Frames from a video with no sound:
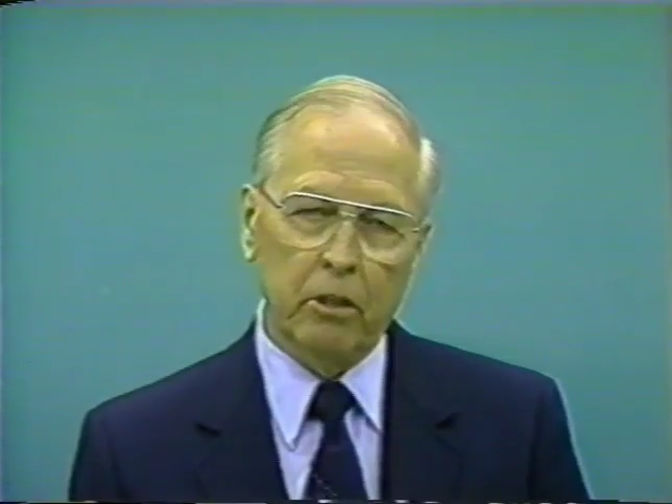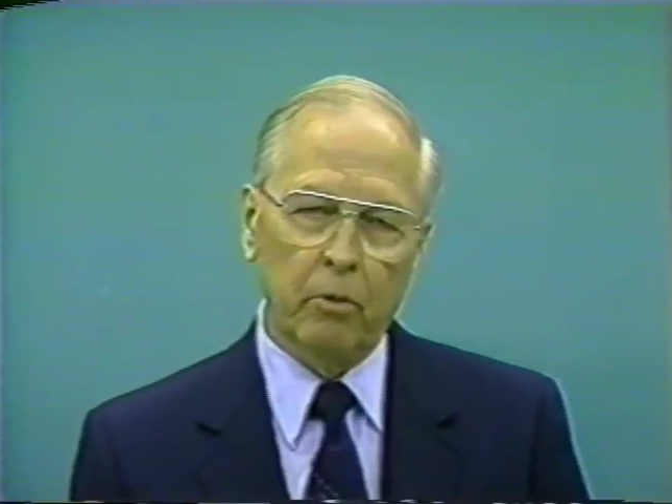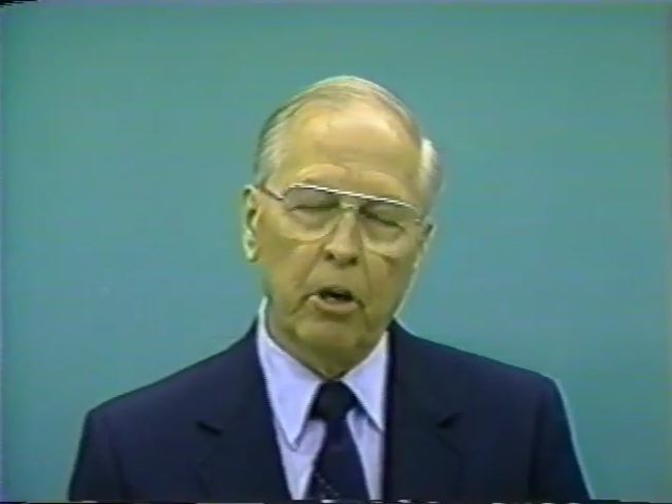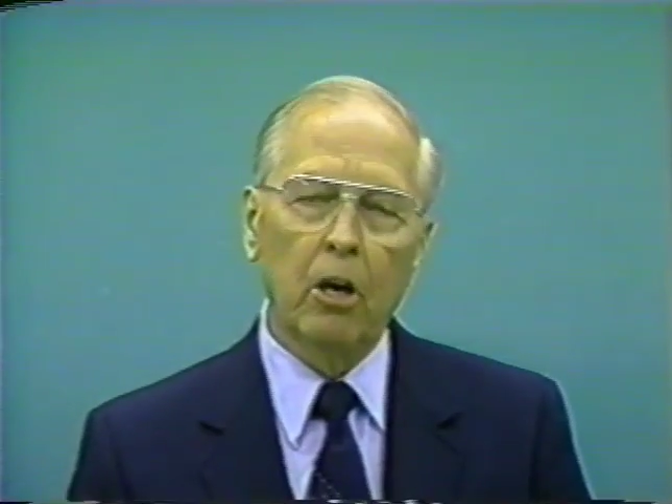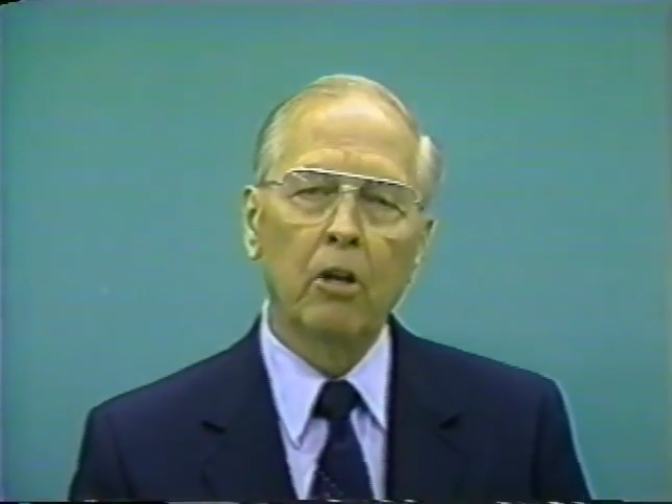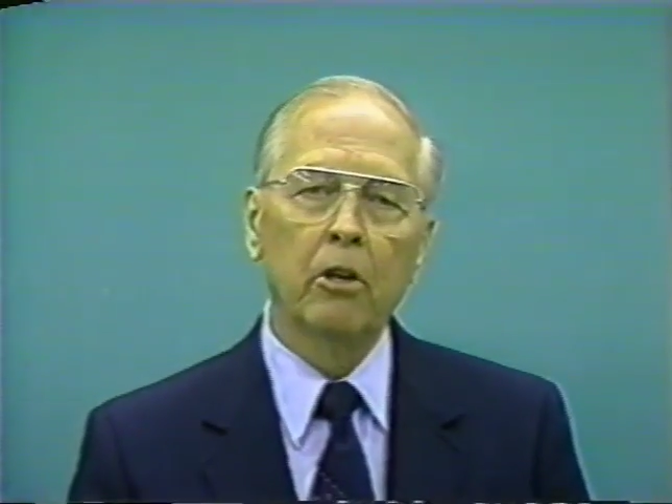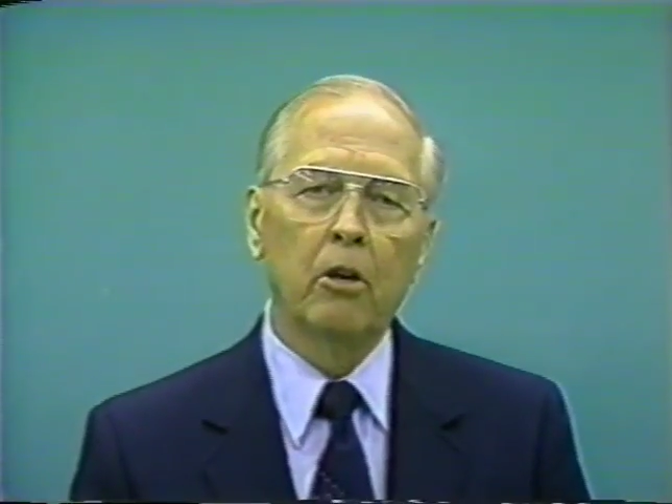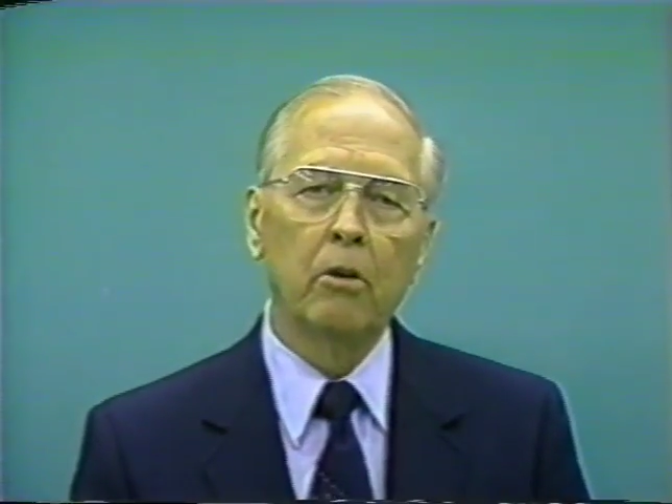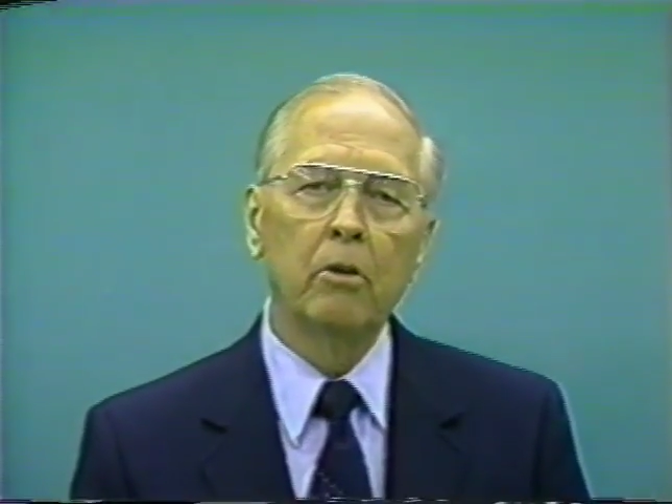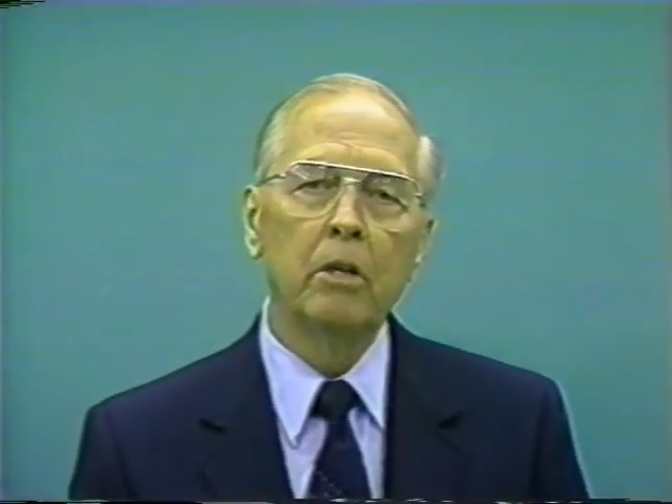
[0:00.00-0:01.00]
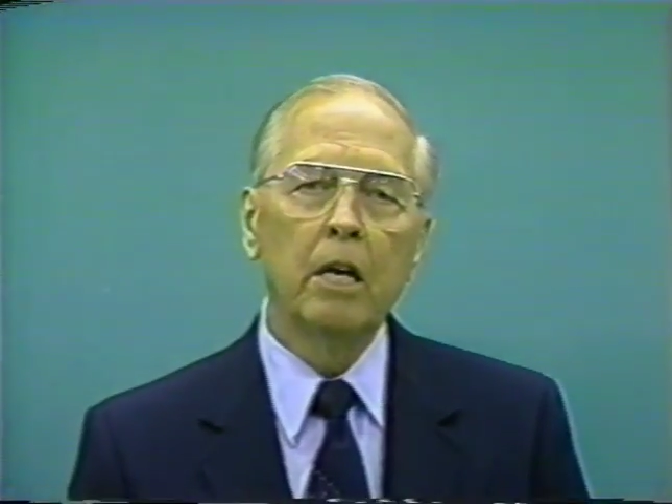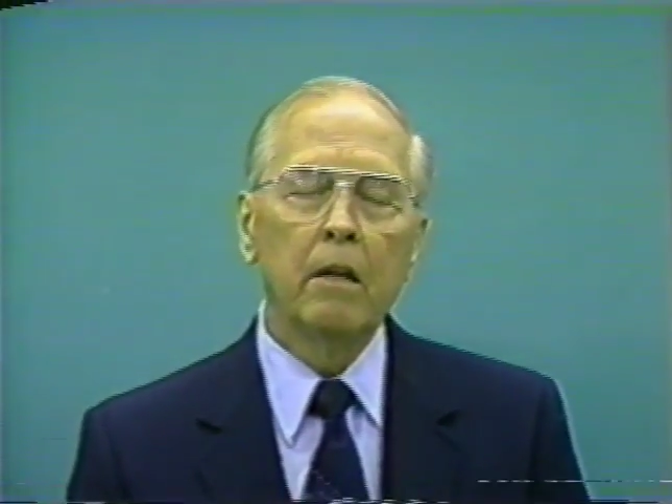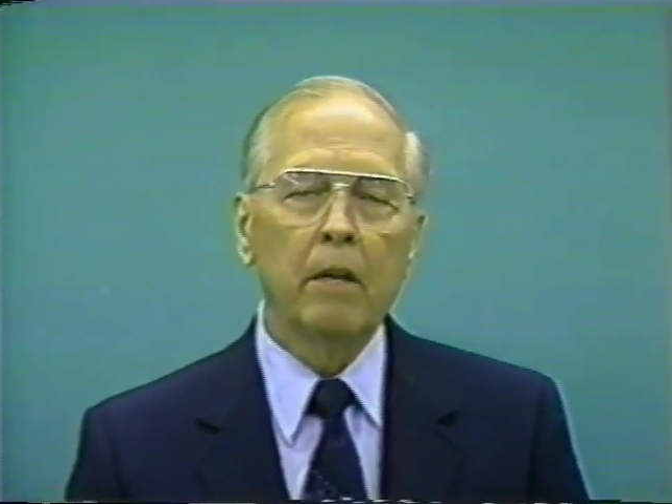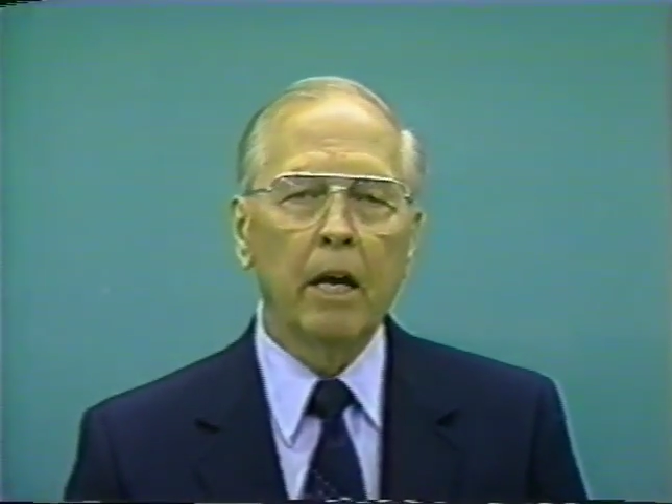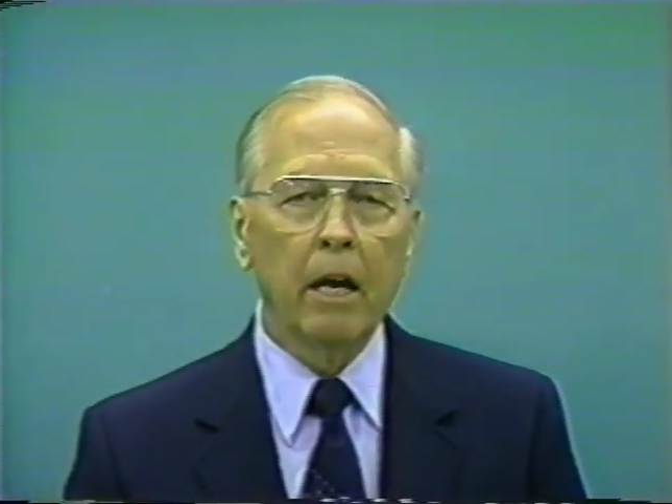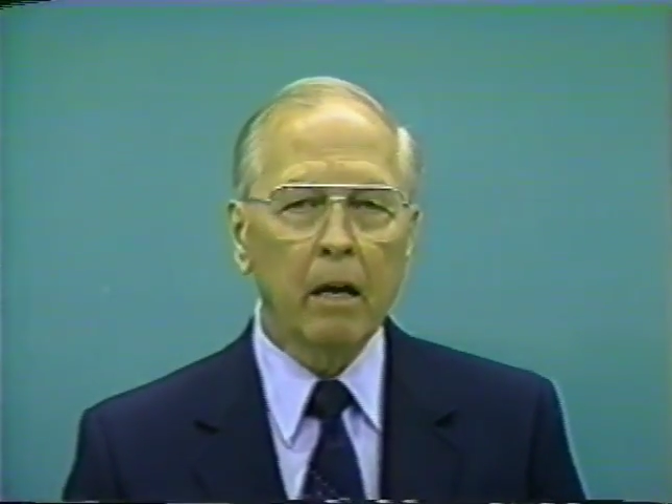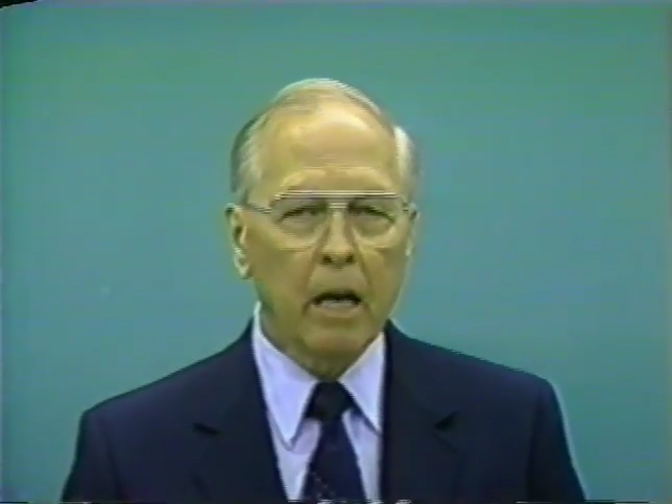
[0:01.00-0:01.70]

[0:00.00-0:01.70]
As we all know, the air